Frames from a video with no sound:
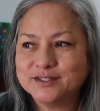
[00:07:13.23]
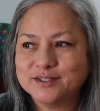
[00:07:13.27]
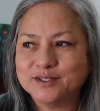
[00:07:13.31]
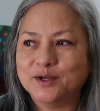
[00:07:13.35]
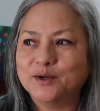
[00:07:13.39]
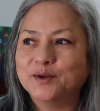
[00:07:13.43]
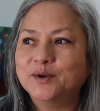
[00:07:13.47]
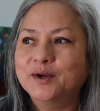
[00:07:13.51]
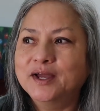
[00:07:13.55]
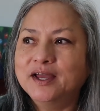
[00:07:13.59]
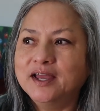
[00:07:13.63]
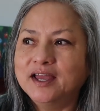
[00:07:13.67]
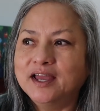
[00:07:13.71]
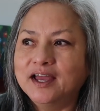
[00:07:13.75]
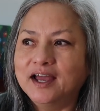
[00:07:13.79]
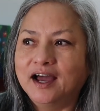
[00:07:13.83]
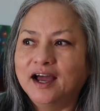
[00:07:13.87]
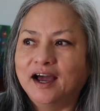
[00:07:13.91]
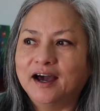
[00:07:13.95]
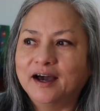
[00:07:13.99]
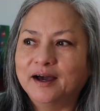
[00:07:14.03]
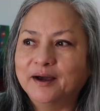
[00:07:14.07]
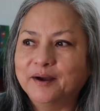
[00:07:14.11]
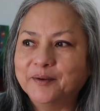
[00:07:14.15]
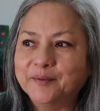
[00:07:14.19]
So
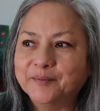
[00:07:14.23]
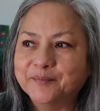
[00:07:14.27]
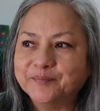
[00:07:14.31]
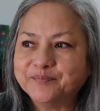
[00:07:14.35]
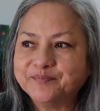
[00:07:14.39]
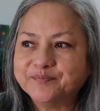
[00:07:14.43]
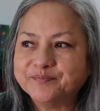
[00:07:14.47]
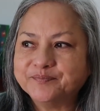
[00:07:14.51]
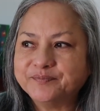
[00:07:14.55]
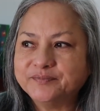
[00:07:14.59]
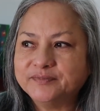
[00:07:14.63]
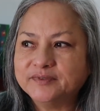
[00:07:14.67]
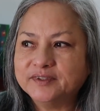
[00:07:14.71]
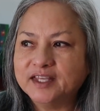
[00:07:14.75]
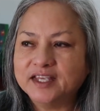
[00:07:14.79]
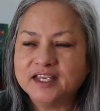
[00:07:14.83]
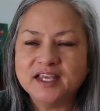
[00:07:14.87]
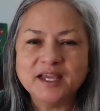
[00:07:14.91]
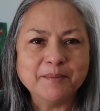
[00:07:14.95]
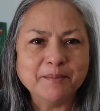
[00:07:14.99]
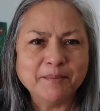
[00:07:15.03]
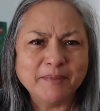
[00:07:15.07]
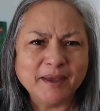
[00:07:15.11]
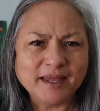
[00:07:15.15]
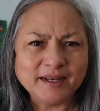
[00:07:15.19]
um, they
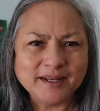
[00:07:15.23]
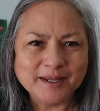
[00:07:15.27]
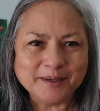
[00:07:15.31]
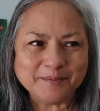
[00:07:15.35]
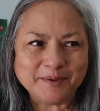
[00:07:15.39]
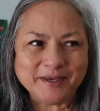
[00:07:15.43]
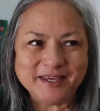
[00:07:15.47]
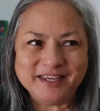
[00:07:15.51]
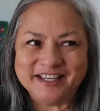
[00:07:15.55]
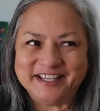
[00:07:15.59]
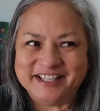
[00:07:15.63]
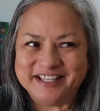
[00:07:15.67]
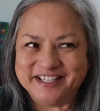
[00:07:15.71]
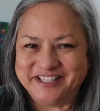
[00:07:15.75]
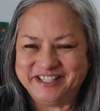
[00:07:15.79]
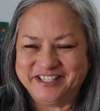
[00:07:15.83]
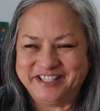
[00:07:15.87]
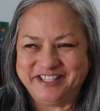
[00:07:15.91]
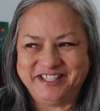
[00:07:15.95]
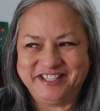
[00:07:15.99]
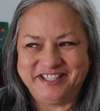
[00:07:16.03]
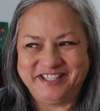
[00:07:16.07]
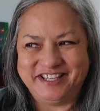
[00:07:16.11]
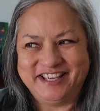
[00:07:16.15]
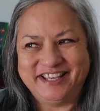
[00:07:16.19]
get mad at me because
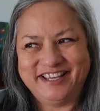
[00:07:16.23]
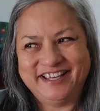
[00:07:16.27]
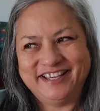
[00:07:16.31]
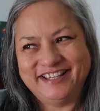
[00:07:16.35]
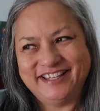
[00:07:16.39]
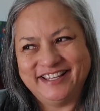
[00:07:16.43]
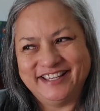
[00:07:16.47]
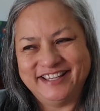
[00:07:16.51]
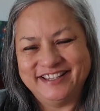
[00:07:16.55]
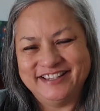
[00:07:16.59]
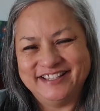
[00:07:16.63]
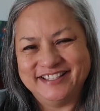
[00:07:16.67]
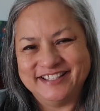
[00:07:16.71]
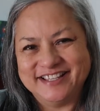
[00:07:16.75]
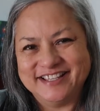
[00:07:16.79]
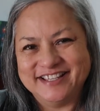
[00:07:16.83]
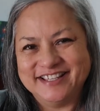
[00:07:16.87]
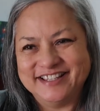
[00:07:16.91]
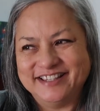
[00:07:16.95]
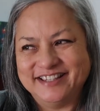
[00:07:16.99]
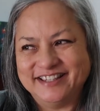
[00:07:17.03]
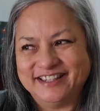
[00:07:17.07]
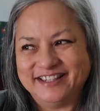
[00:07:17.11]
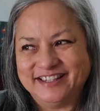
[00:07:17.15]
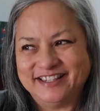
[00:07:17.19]
it's like it,
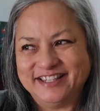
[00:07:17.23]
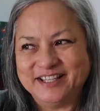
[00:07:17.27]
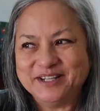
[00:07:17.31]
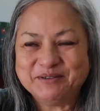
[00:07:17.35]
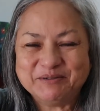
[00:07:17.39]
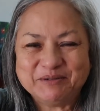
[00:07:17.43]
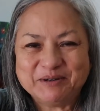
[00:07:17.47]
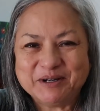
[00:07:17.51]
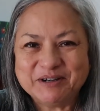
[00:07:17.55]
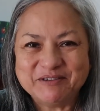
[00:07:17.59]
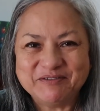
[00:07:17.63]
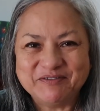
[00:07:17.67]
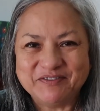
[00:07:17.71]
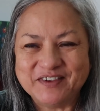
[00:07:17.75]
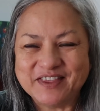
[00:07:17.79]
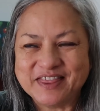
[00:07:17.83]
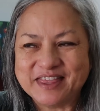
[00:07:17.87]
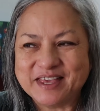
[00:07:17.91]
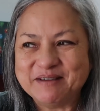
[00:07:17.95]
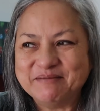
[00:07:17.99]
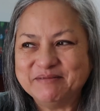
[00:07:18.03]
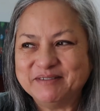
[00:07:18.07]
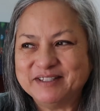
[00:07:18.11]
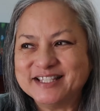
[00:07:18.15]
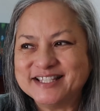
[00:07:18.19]
it didn't work for
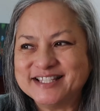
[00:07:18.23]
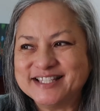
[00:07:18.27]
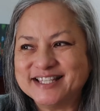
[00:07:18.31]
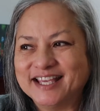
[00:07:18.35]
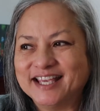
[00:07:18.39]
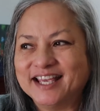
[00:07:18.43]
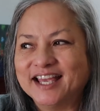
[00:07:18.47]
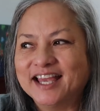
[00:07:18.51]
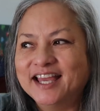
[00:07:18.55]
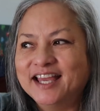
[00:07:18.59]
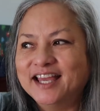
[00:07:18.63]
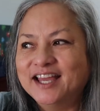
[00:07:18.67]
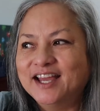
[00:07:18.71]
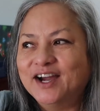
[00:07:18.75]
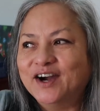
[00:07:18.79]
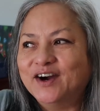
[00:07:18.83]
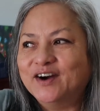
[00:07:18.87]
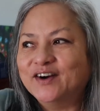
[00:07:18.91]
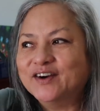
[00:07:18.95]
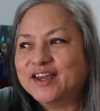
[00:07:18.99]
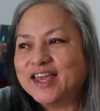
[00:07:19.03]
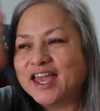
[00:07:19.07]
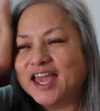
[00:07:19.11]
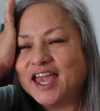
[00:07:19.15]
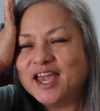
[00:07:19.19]
them. And it's like,
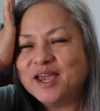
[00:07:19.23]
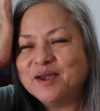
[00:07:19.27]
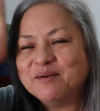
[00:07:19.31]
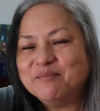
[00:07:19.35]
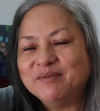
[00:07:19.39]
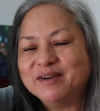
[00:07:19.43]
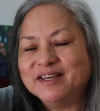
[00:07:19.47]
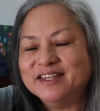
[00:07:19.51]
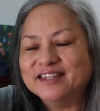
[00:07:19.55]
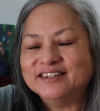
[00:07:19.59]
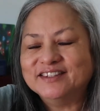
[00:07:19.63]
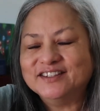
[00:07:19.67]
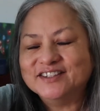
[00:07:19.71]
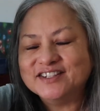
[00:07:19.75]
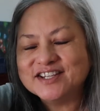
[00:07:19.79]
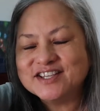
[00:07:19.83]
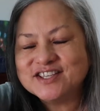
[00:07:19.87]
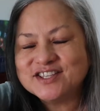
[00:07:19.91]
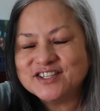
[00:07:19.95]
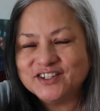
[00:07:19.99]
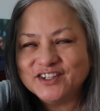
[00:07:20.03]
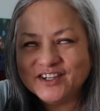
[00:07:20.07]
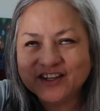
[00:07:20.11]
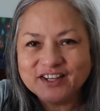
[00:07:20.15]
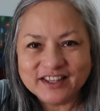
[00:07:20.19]
okay, but there are
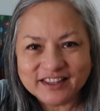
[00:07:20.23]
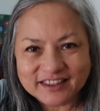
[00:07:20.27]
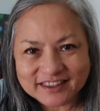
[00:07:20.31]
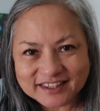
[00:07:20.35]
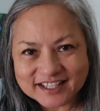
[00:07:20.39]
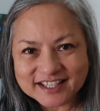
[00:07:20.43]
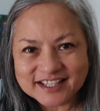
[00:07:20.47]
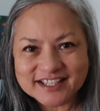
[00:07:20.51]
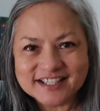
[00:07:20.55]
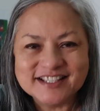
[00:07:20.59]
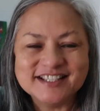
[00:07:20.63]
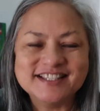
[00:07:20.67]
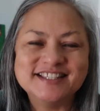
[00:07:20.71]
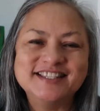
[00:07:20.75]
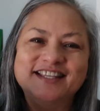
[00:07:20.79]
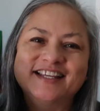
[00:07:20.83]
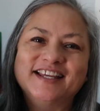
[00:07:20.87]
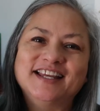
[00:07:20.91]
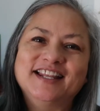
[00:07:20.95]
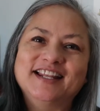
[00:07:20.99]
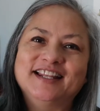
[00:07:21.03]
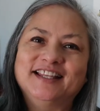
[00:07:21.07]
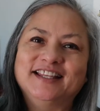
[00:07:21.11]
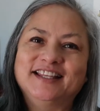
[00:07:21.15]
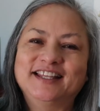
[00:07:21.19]
certain things
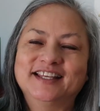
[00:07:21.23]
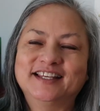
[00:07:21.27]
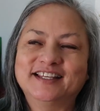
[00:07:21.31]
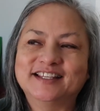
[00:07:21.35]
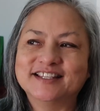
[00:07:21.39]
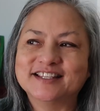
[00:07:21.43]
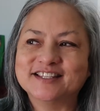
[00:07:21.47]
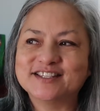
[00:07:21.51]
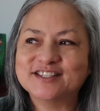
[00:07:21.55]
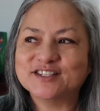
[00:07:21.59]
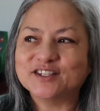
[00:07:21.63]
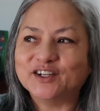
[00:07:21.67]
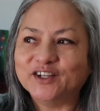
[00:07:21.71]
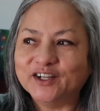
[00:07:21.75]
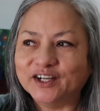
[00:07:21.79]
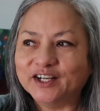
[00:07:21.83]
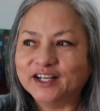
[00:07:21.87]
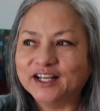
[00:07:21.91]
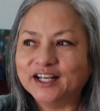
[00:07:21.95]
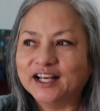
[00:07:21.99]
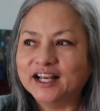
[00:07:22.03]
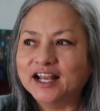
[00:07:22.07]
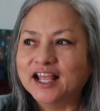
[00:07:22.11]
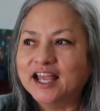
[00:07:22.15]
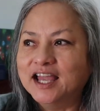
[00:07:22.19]
that the
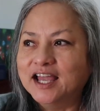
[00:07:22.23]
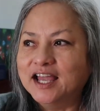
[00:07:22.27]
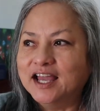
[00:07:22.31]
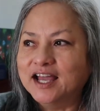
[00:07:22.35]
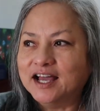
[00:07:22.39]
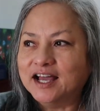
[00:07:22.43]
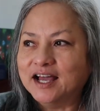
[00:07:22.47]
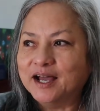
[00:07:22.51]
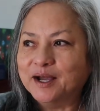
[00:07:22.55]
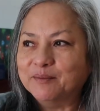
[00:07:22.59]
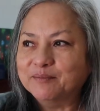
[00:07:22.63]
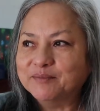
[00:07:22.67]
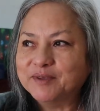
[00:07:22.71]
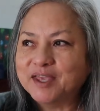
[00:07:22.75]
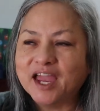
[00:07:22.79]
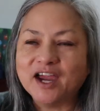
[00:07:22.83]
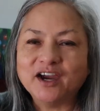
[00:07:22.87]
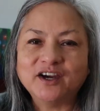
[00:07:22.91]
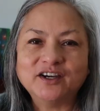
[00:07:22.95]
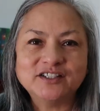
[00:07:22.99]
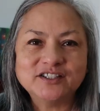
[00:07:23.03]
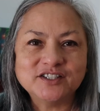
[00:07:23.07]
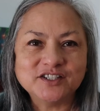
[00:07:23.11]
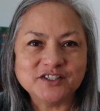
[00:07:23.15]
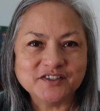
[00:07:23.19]
certain um,
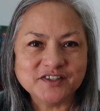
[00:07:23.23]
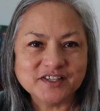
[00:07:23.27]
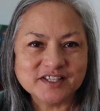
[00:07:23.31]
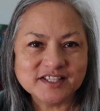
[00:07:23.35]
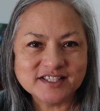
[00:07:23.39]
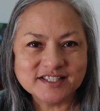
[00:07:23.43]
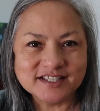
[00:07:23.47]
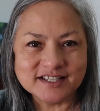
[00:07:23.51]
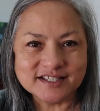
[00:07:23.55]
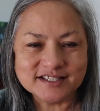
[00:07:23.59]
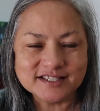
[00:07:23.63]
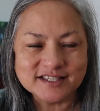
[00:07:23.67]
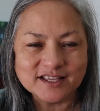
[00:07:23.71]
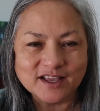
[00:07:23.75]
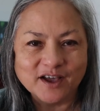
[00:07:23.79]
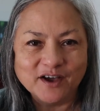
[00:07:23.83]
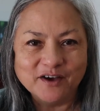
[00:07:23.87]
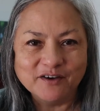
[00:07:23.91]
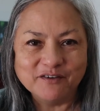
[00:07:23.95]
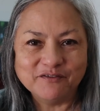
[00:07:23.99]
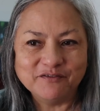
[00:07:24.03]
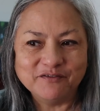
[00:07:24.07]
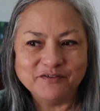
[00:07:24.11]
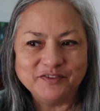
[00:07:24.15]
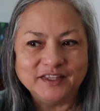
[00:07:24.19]
characteristics
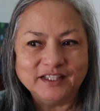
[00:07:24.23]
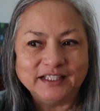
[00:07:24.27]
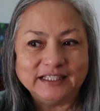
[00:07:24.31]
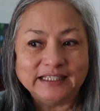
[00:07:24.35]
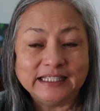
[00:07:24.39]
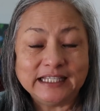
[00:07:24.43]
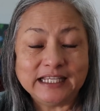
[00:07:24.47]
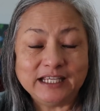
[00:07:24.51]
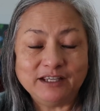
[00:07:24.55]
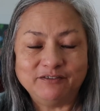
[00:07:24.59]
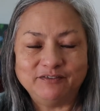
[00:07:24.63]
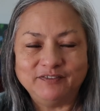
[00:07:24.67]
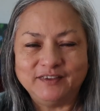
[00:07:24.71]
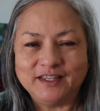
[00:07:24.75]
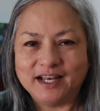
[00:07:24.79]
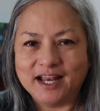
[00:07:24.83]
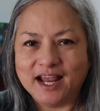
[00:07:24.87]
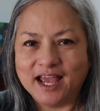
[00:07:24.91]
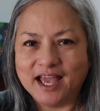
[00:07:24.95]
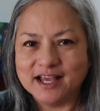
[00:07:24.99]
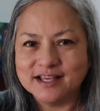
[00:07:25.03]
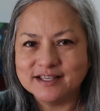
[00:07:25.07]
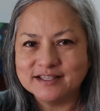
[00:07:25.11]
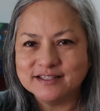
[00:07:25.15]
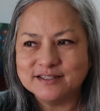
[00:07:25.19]
of the leaf that
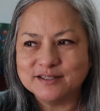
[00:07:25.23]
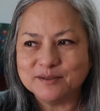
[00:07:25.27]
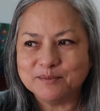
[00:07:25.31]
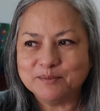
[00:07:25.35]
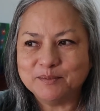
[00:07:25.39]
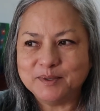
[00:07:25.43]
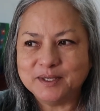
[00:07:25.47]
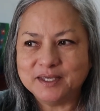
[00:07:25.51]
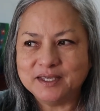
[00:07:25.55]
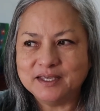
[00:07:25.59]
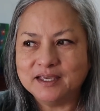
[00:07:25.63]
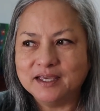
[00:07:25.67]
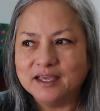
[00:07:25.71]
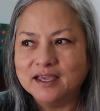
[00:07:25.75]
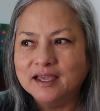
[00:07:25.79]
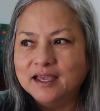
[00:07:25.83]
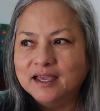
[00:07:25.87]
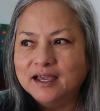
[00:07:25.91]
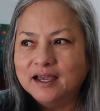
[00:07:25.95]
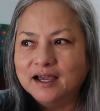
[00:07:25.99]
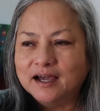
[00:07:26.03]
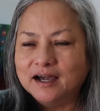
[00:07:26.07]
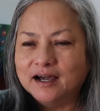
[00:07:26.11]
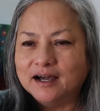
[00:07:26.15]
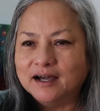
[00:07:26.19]
has to be,
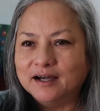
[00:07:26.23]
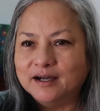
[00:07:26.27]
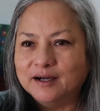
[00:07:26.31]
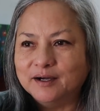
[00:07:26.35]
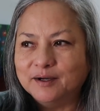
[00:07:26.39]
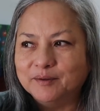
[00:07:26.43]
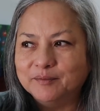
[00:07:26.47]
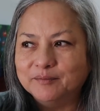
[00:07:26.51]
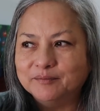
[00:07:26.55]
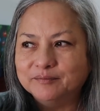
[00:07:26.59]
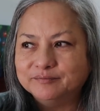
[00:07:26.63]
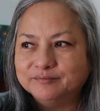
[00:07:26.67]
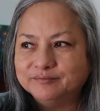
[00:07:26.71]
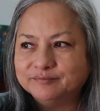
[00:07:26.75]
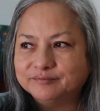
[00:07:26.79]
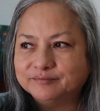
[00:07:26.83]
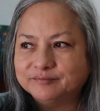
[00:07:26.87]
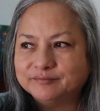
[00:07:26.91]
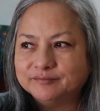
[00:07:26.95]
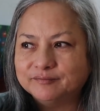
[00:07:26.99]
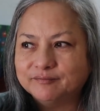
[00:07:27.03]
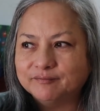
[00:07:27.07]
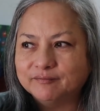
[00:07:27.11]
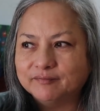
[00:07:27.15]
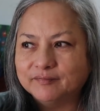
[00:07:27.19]
um,
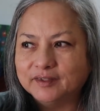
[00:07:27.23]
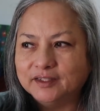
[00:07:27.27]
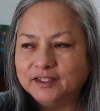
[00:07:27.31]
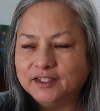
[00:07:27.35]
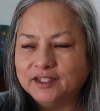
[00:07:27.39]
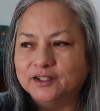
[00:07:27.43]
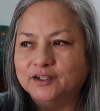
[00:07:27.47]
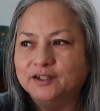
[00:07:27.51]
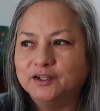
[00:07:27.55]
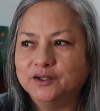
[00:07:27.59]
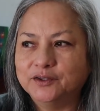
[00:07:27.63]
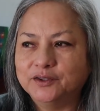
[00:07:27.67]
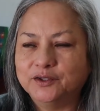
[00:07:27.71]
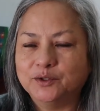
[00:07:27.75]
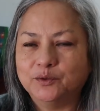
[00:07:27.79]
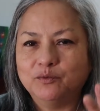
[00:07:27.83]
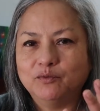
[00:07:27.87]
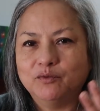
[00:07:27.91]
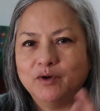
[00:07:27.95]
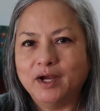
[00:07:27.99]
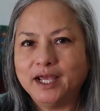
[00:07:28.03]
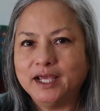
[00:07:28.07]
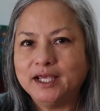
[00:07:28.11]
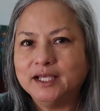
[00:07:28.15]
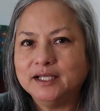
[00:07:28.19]
you know, the
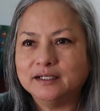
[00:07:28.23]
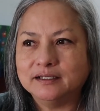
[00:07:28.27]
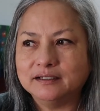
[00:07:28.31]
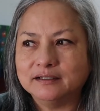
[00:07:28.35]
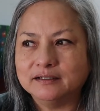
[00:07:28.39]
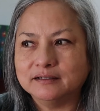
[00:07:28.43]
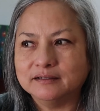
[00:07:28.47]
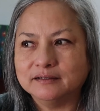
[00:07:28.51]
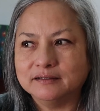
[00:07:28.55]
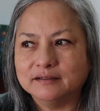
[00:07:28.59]
right